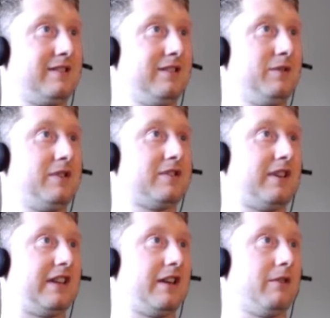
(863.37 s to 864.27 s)
See, when you
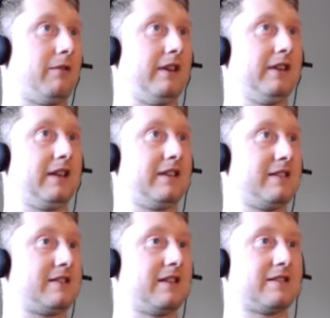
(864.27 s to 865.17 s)
start to get a run like
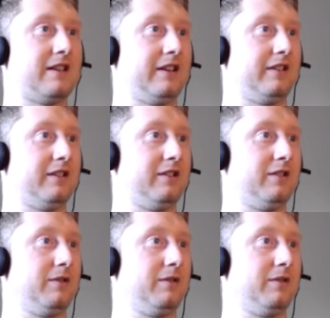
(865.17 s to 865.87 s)
this, that's not good.